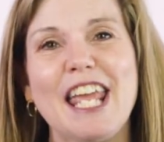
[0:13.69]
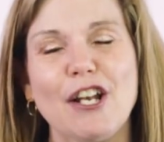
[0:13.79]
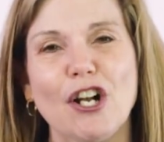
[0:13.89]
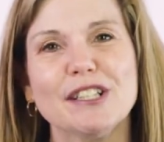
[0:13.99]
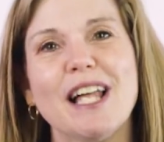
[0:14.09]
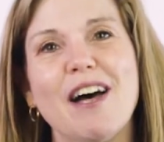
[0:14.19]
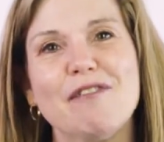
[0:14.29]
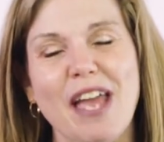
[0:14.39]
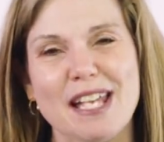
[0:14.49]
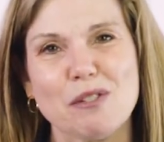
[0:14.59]
in our
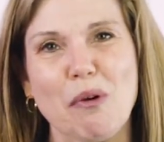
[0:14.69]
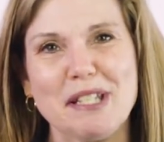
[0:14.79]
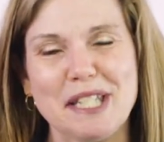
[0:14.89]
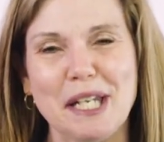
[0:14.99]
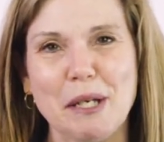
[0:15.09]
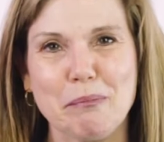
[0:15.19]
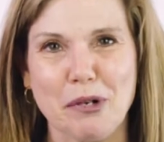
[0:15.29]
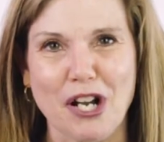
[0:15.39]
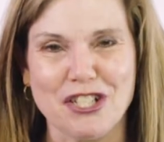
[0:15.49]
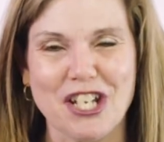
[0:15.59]
Love Eswatini
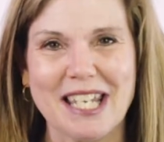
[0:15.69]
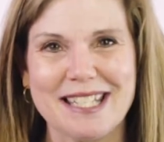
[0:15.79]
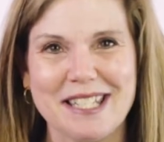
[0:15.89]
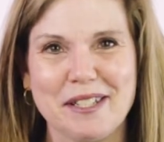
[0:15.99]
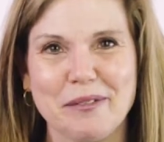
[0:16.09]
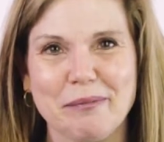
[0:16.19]
project.